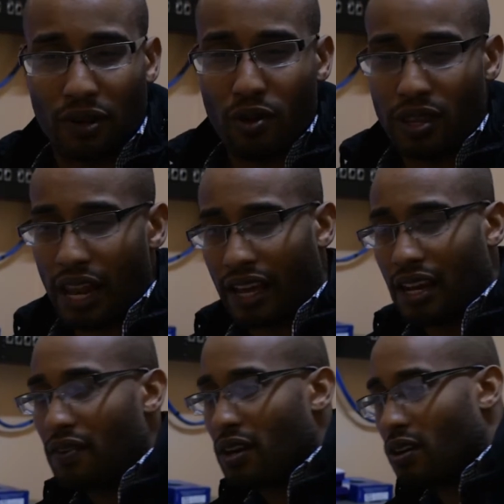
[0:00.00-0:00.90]
we were both like
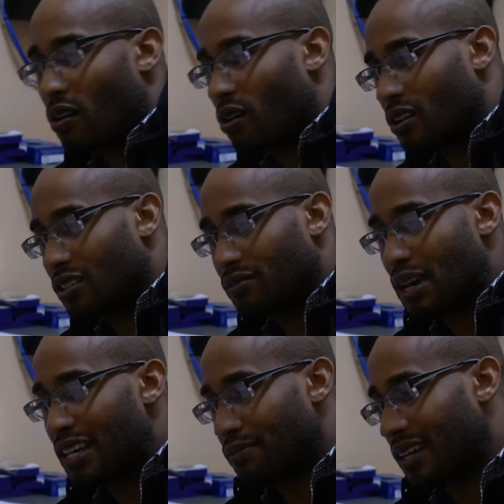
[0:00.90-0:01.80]
living in our uncle's
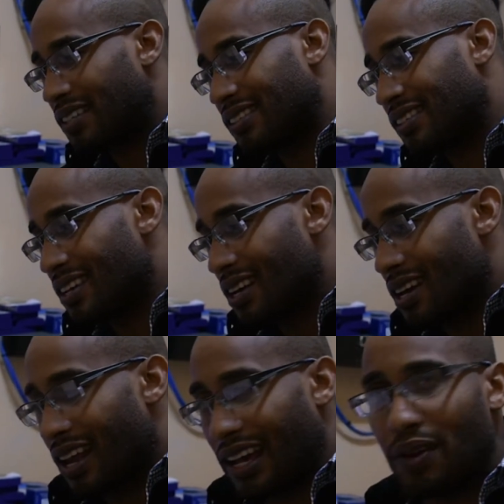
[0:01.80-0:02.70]
basements.
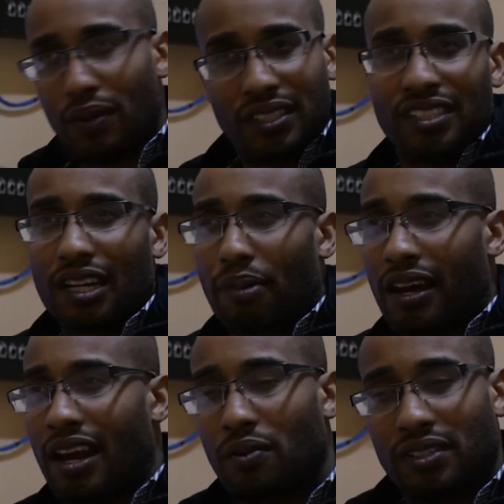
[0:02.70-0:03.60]
He was in
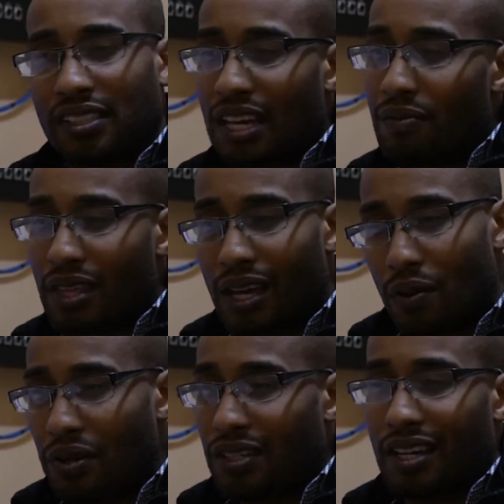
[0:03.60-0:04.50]
Japan, and it was the same thing.
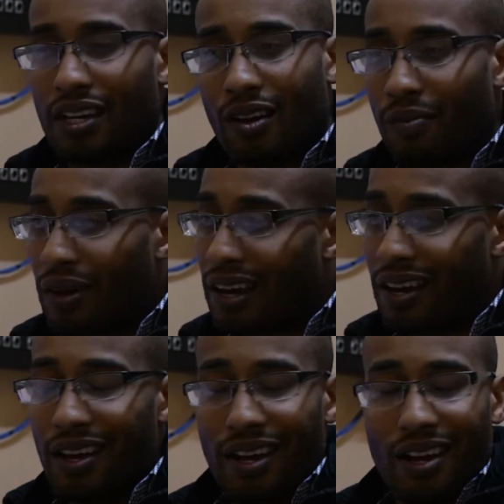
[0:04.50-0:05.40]
And we're just like, yo,
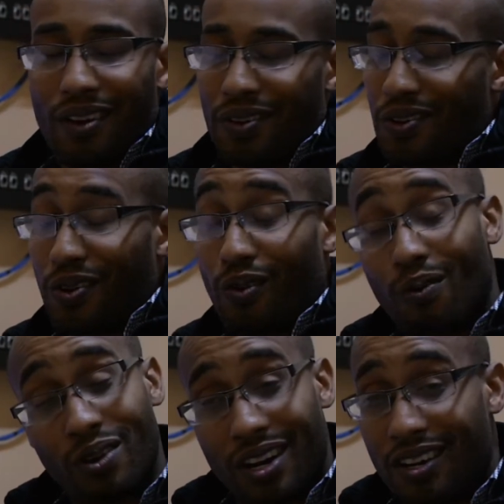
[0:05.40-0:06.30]
man, I don't know
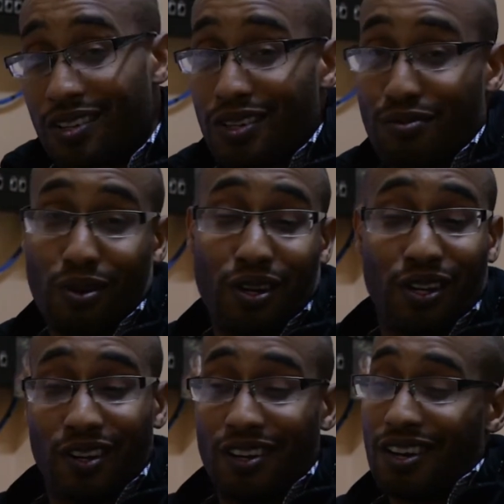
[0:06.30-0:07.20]
what we're gonna do, but
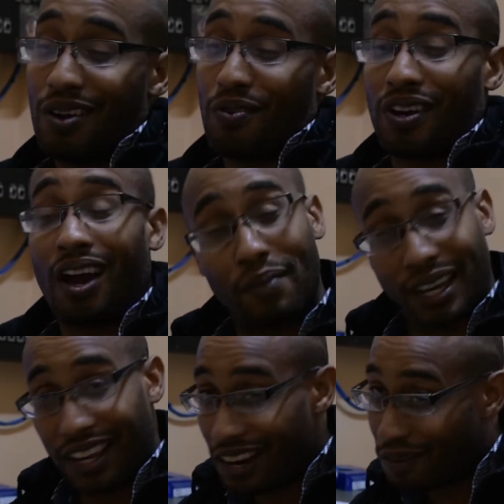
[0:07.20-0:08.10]
we're not
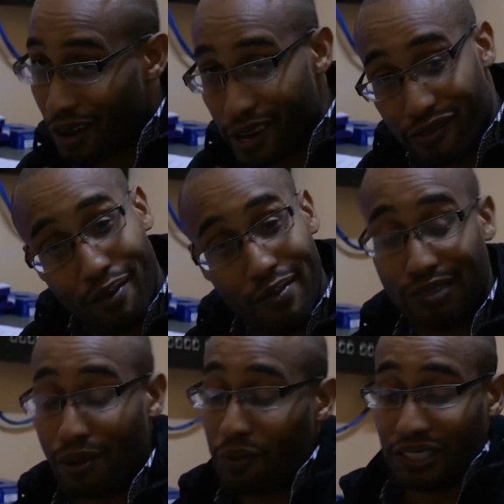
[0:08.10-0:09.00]
making any money from
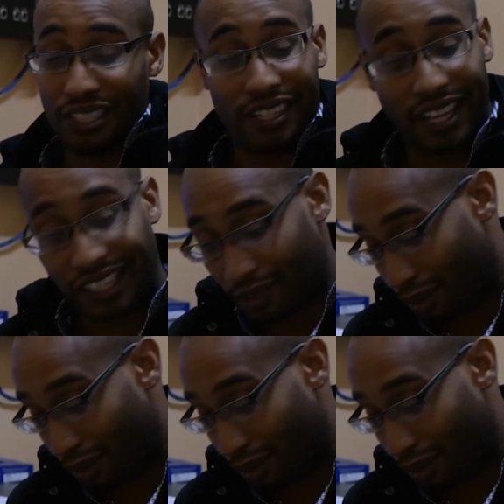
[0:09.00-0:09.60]
this, but we still get